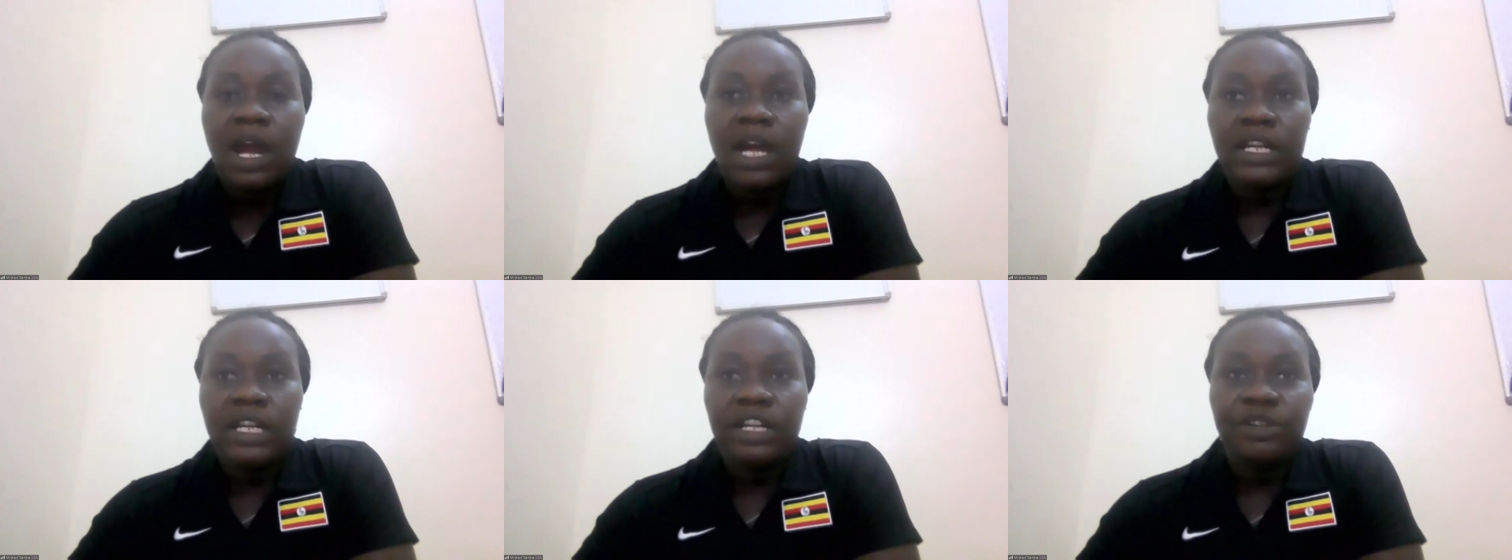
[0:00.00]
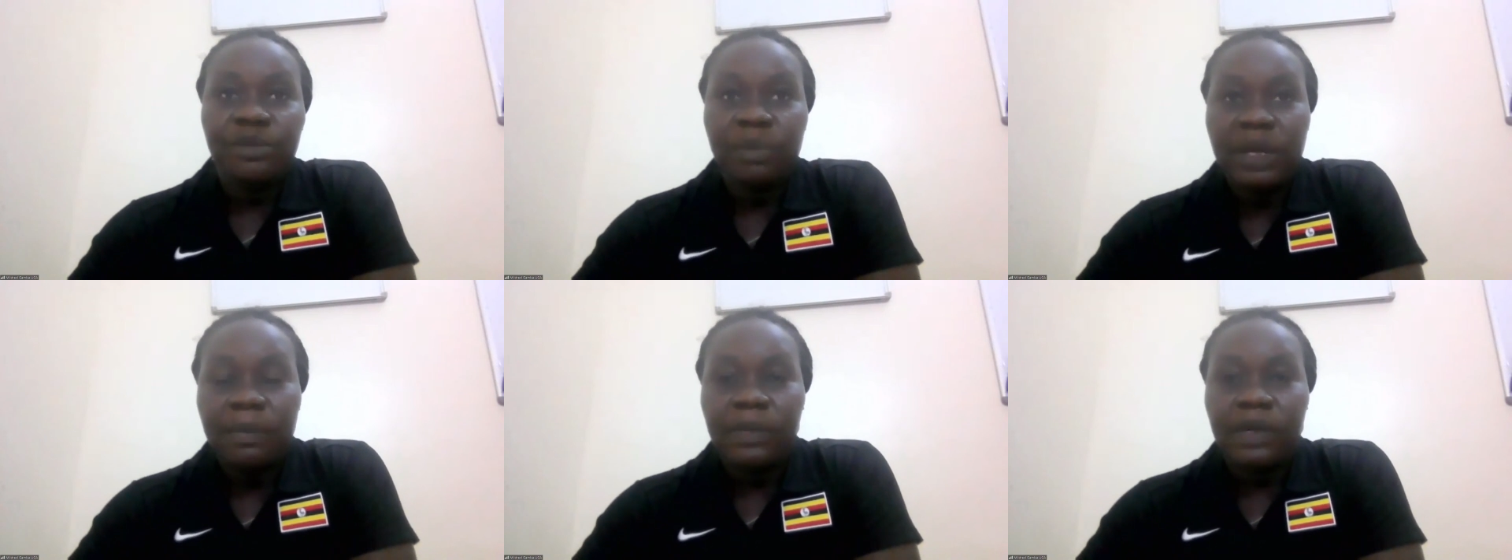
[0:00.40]
And I
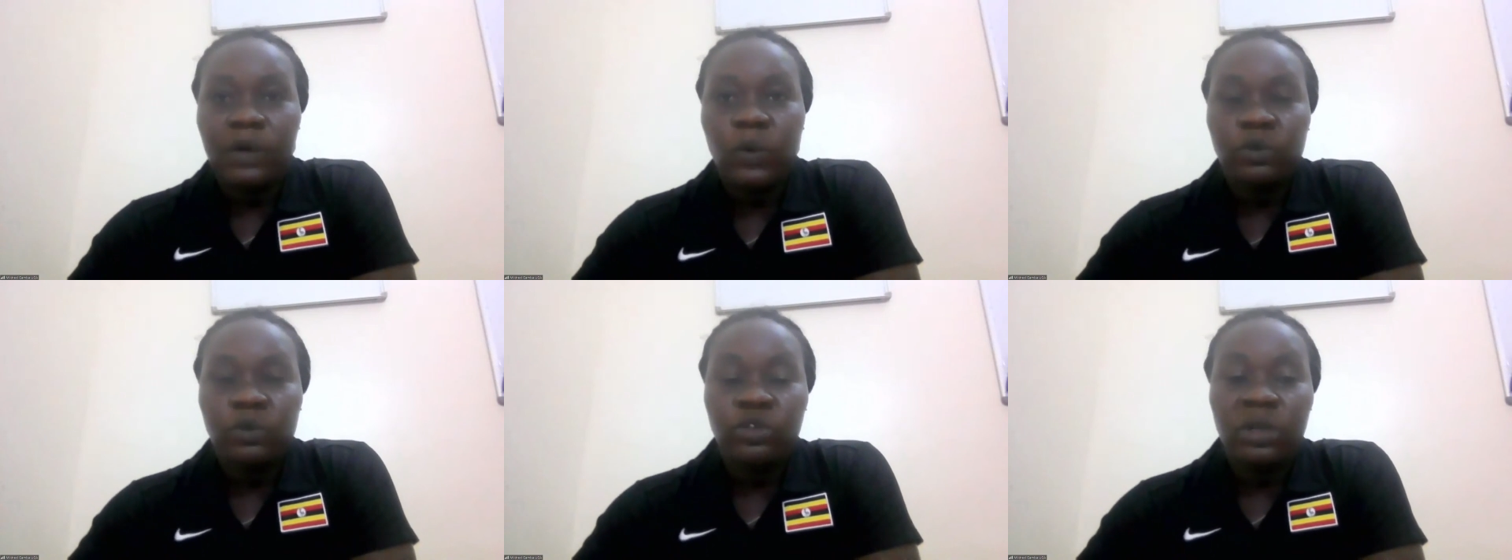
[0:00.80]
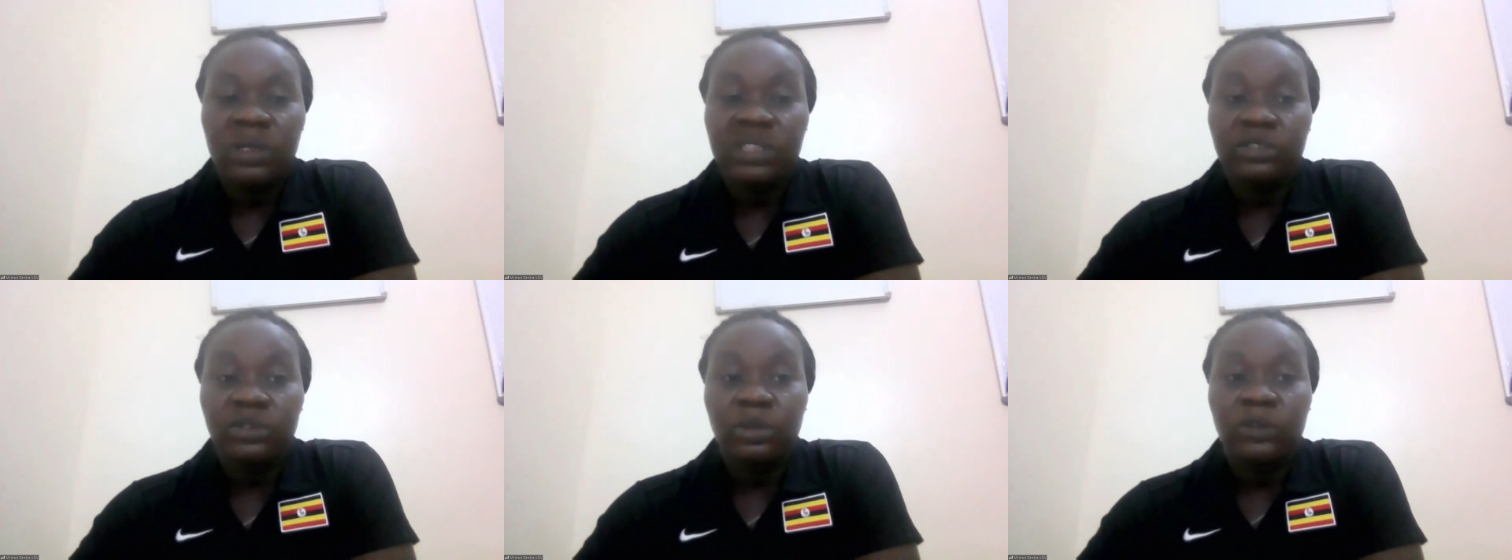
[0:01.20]
remember we would
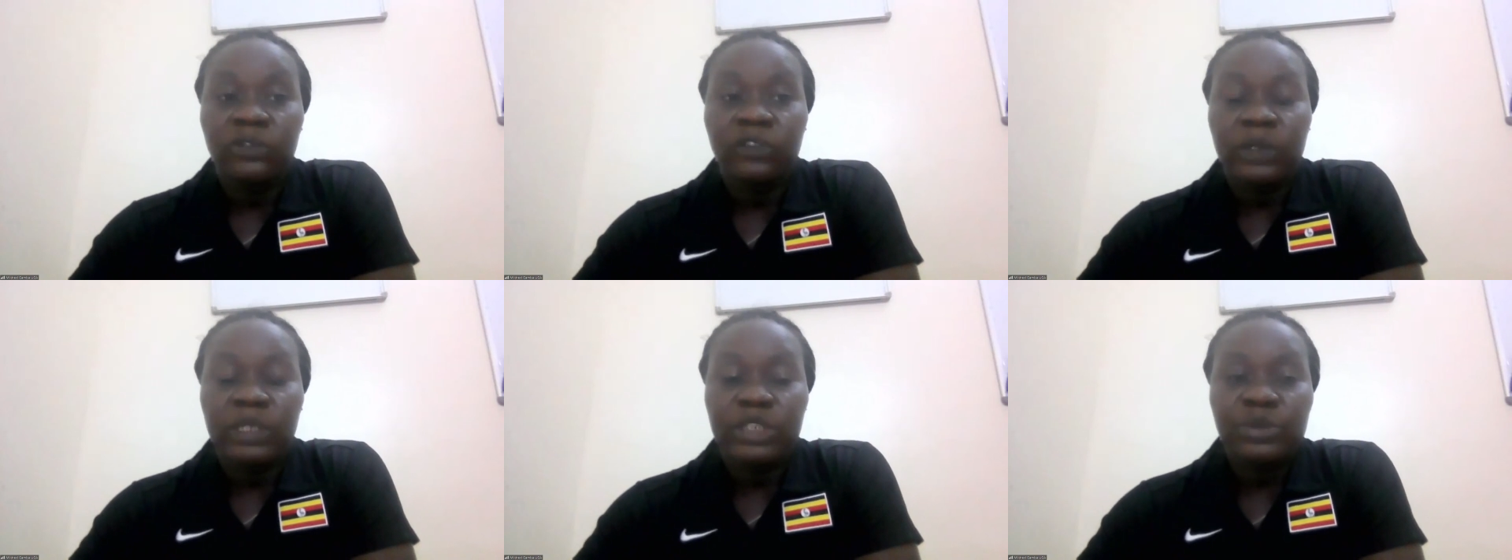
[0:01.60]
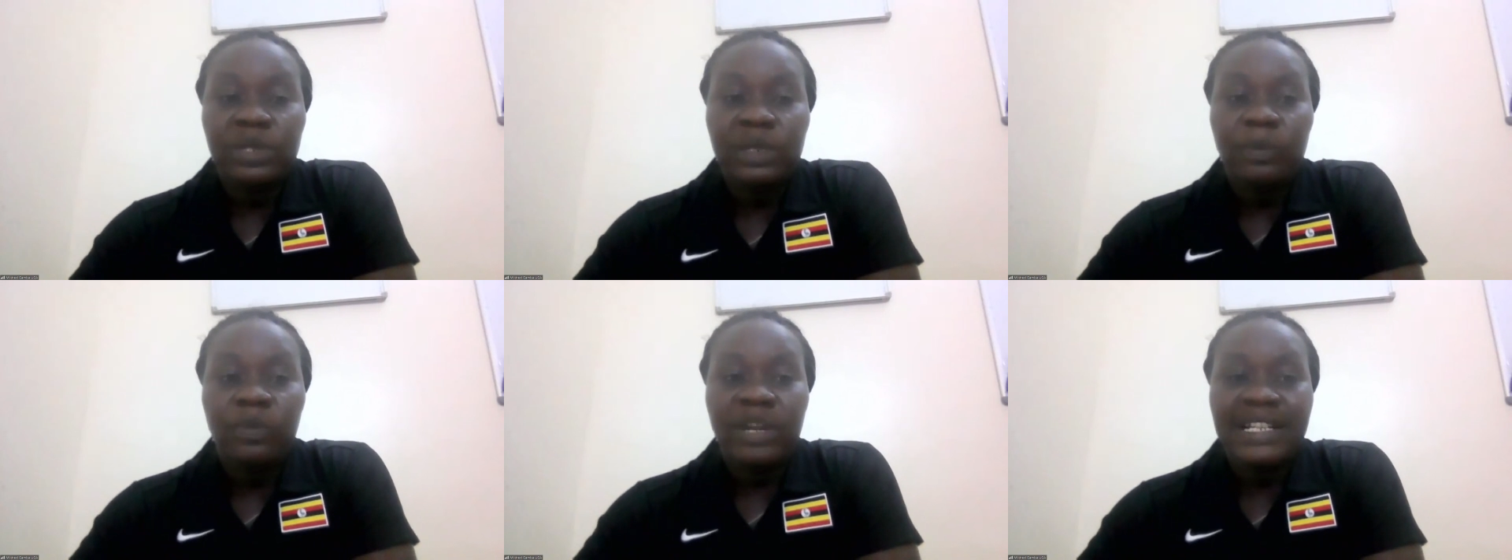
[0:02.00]
always look forward
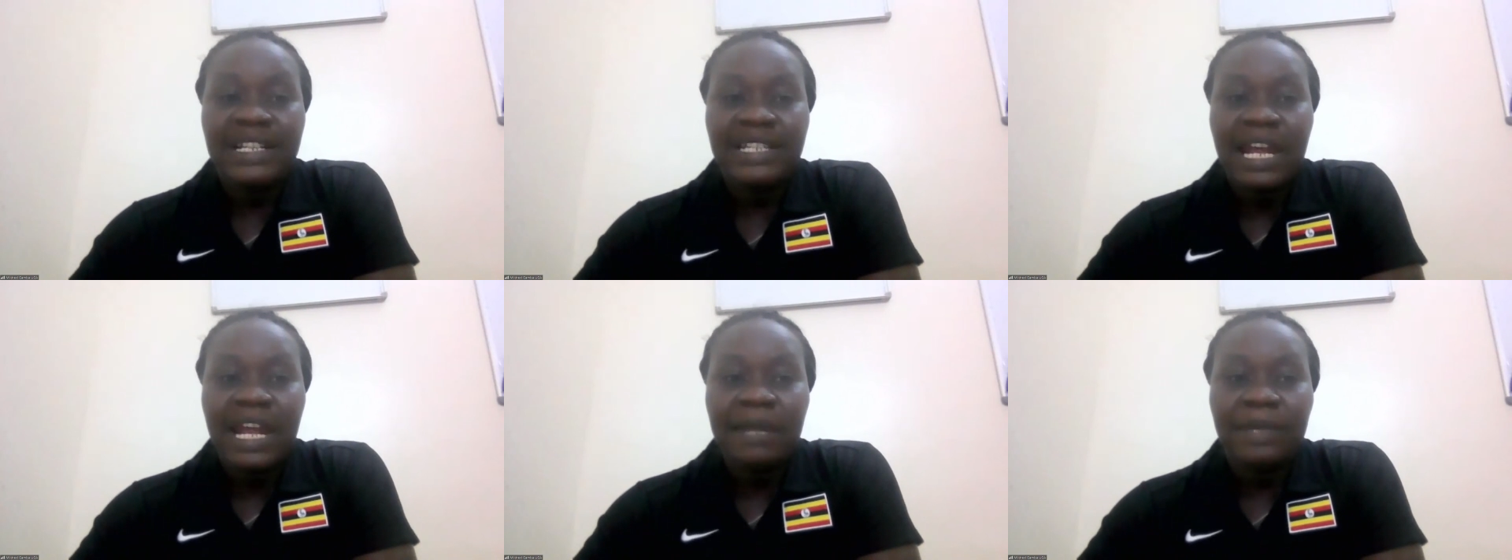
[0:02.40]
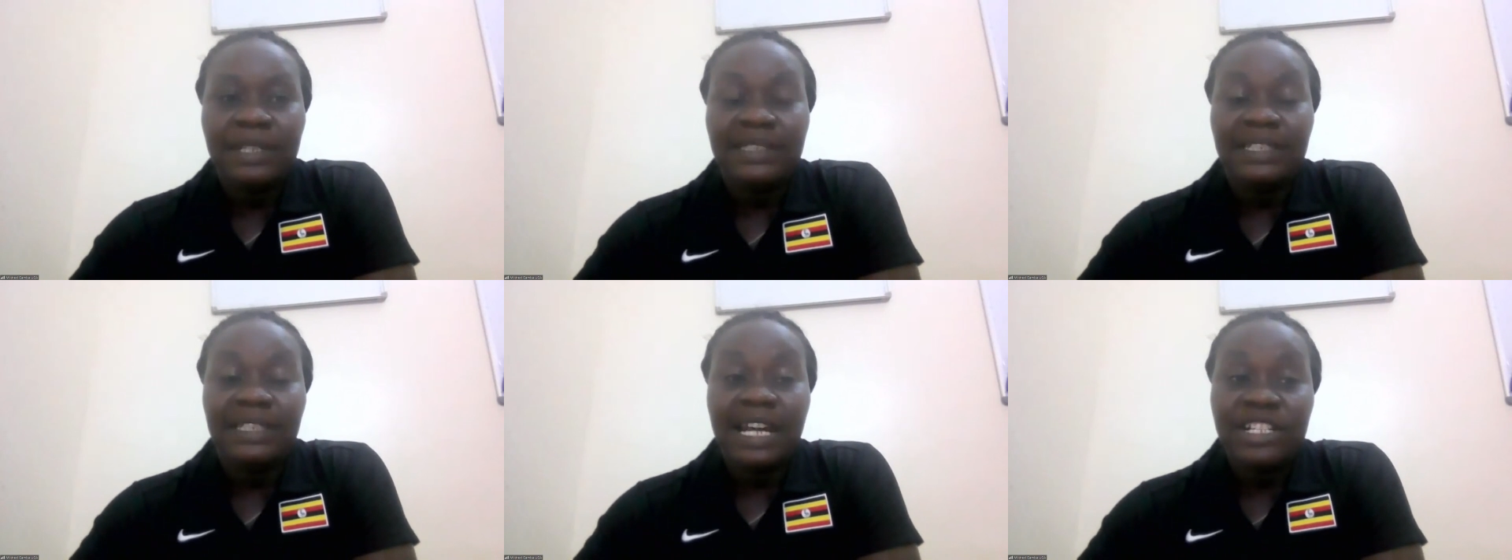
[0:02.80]
to the break time
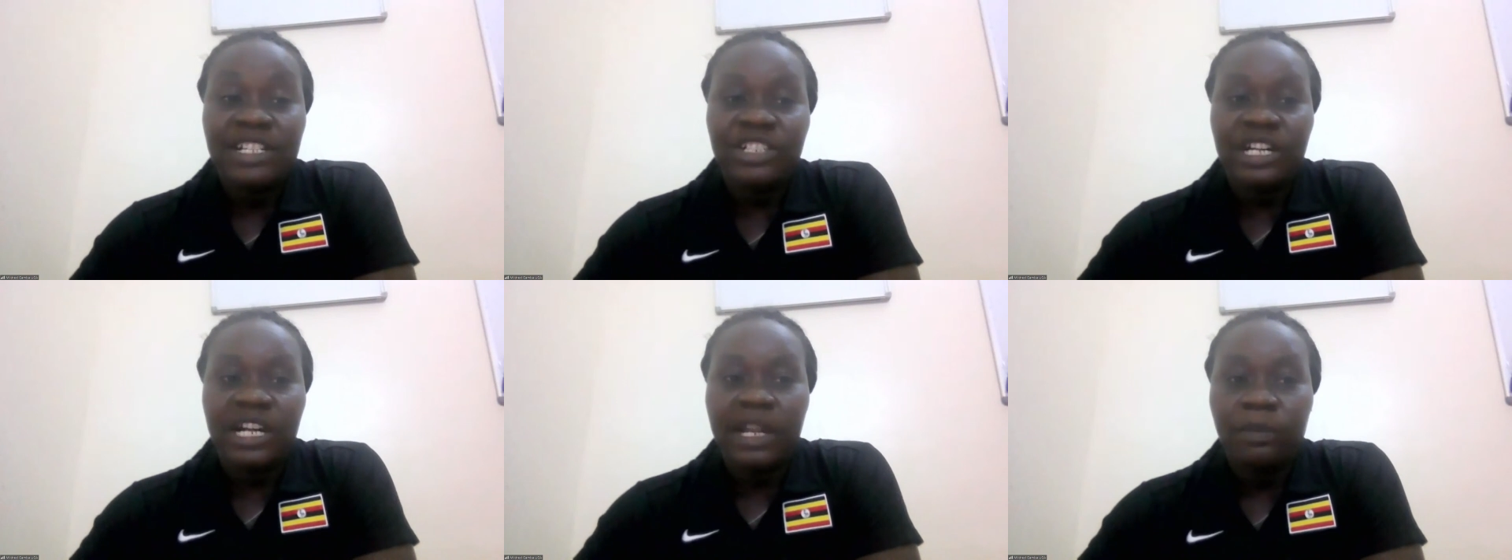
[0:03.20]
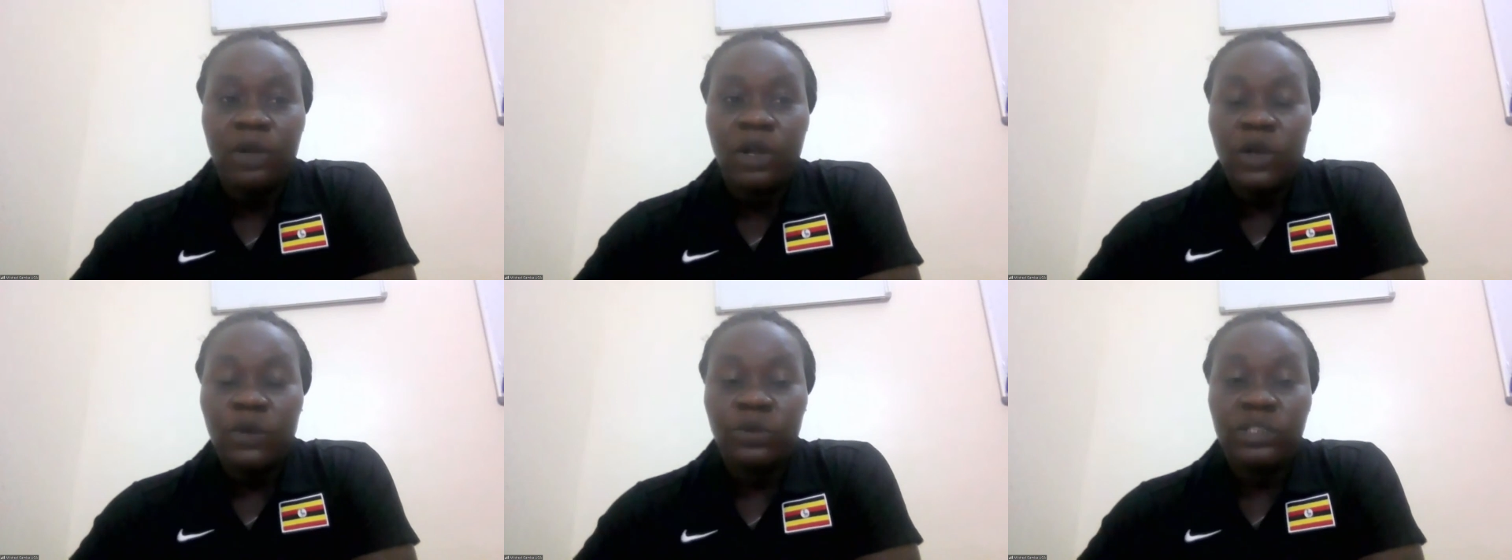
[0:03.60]
and the lunch time,